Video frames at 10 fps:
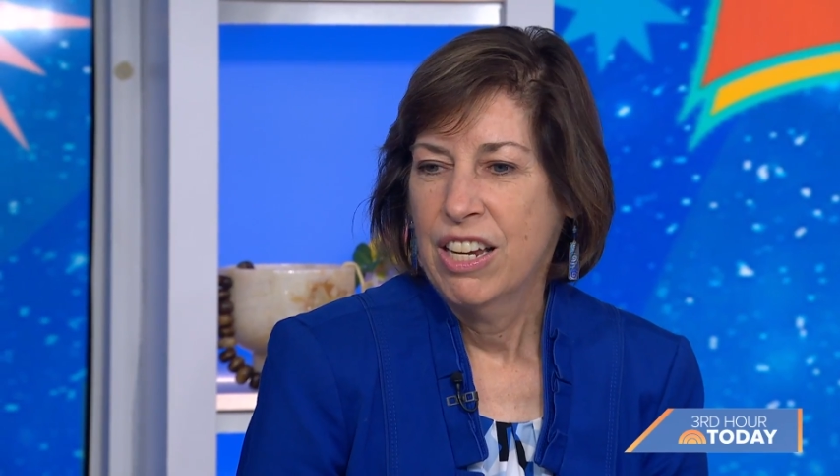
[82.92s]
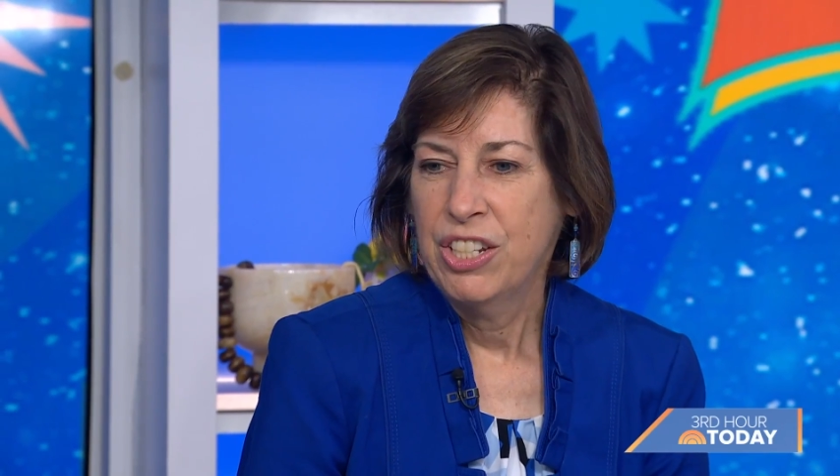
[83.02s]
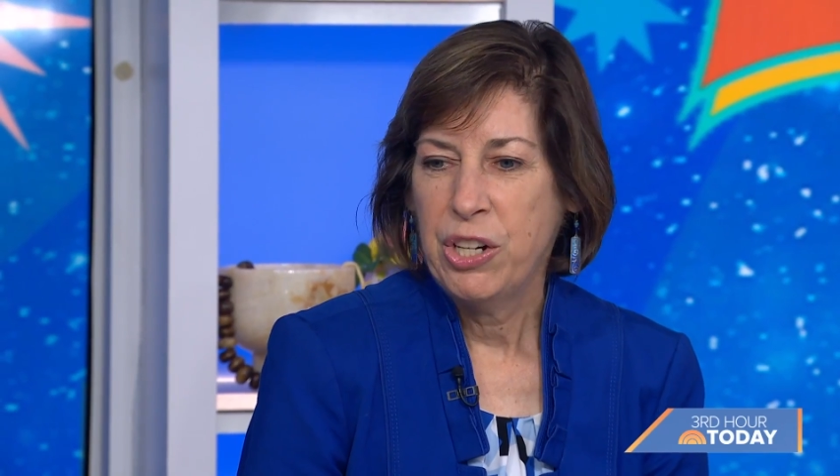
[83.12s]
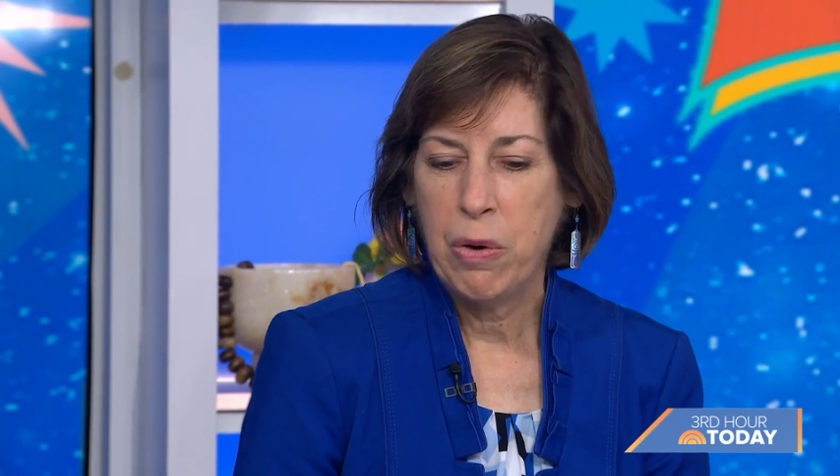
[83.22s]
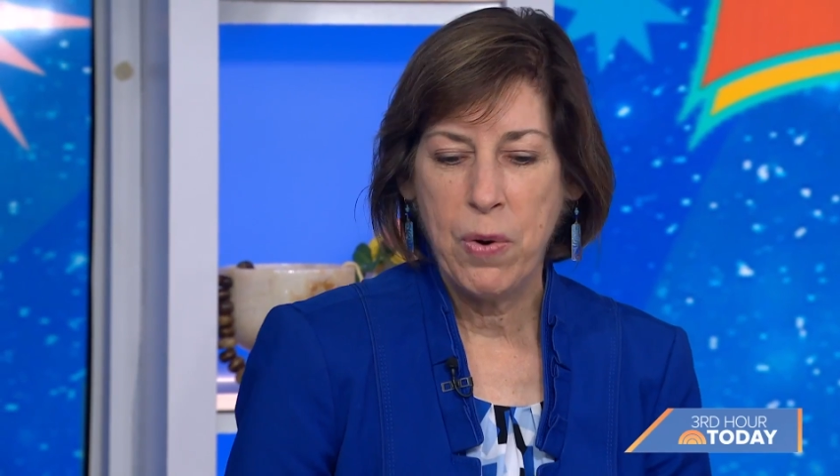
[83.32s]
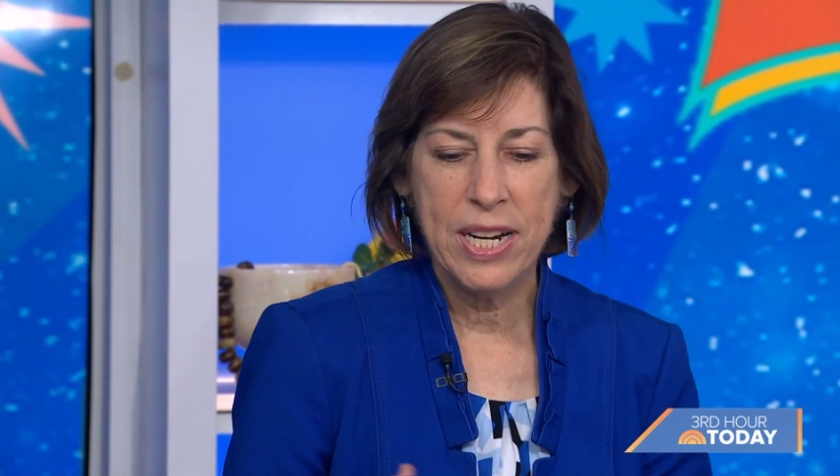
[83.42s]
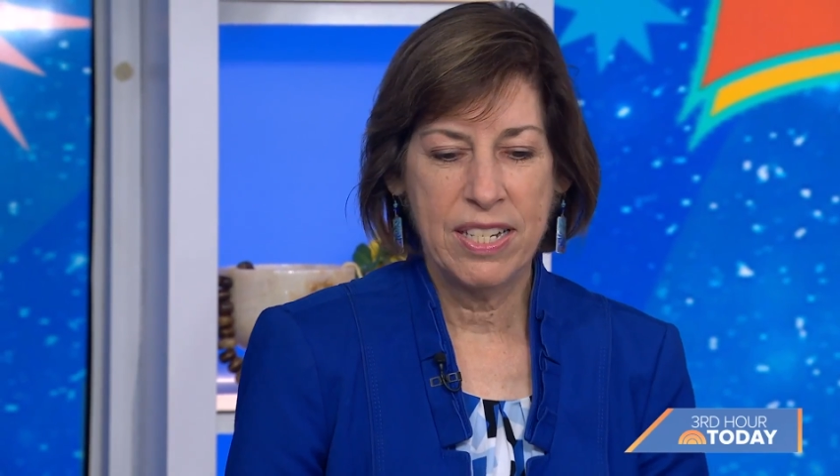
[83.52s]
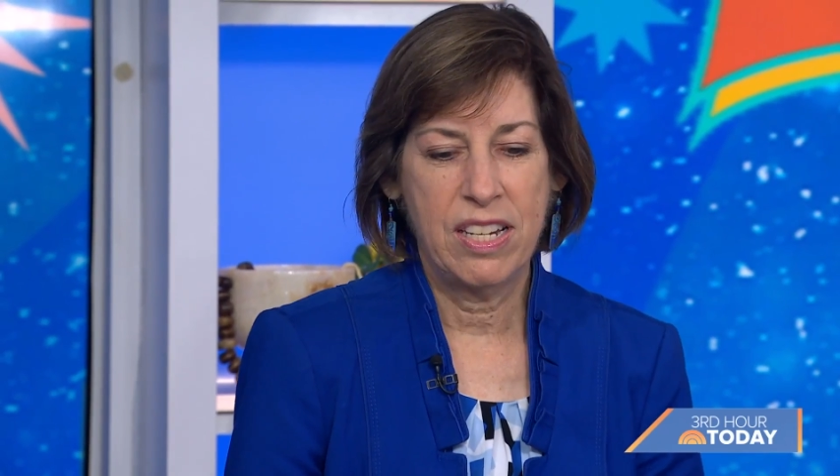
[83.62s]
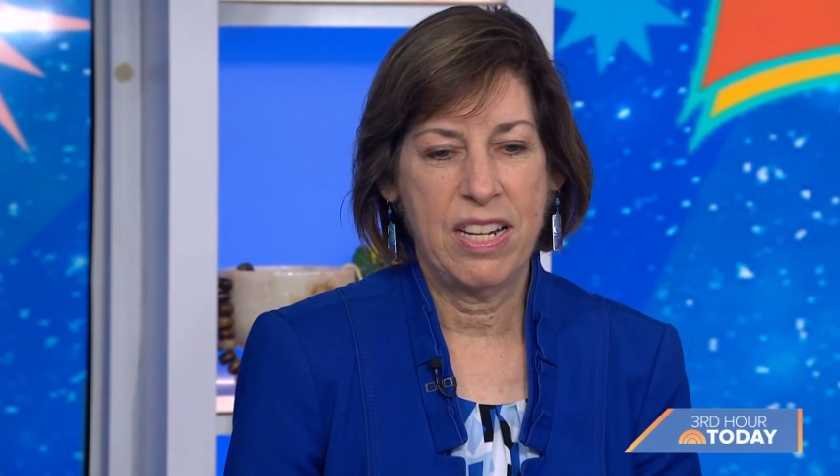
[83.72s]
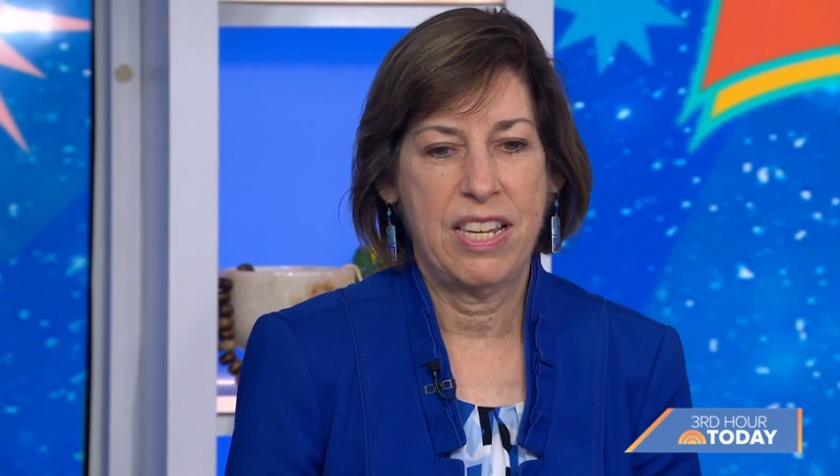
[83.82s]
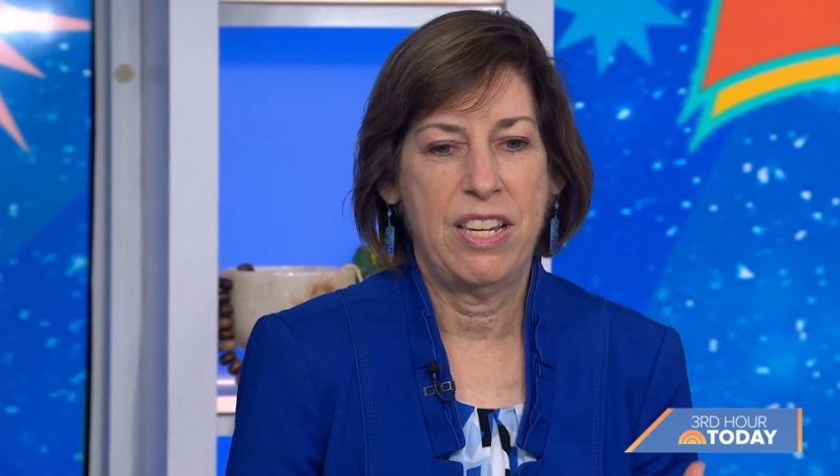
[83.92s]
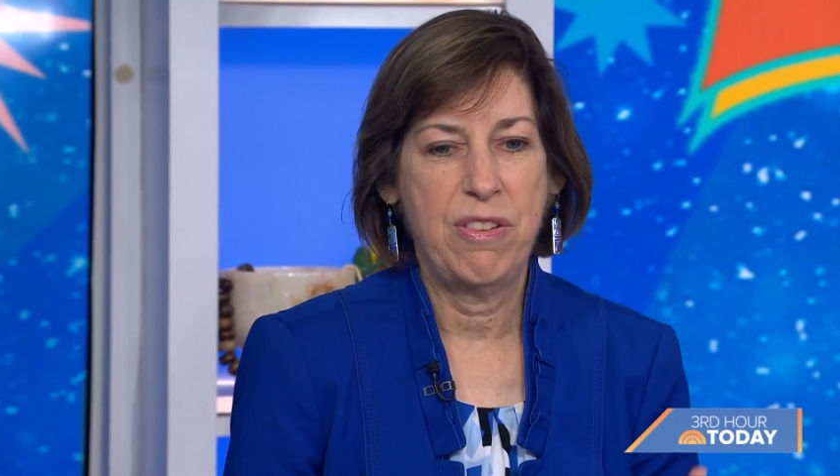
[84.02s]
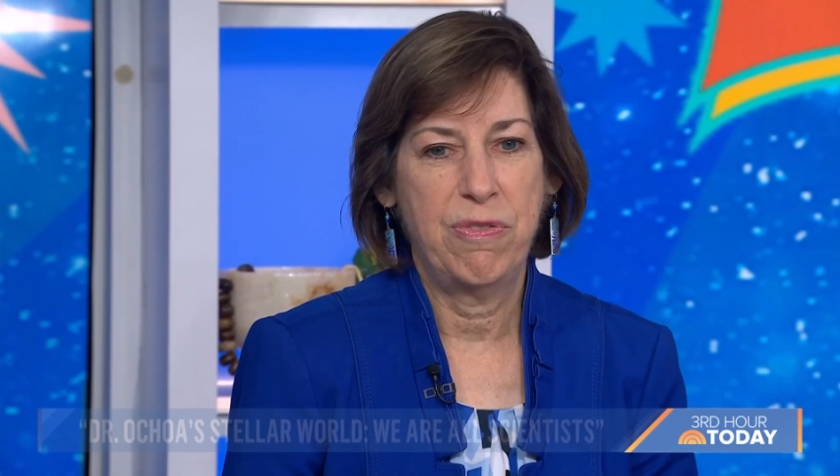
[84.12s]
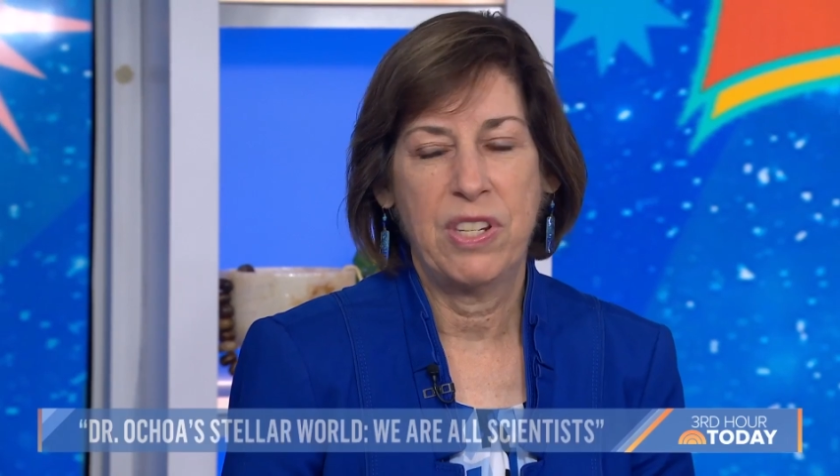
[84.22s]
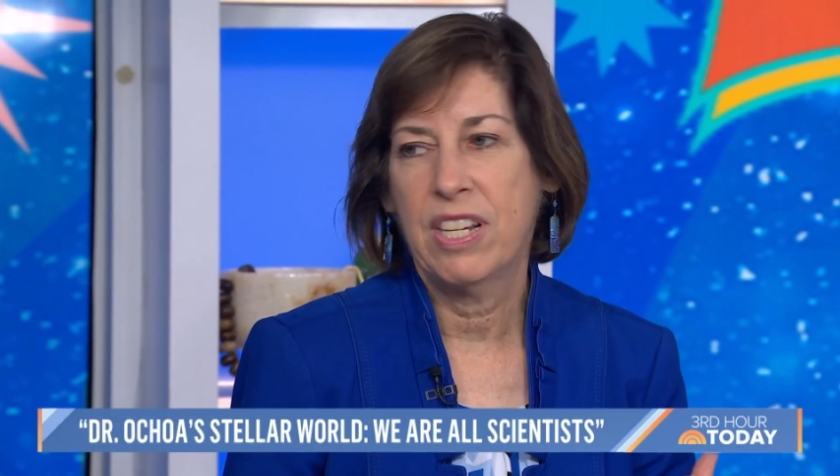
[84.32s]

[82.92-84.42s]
You know, I wanted to give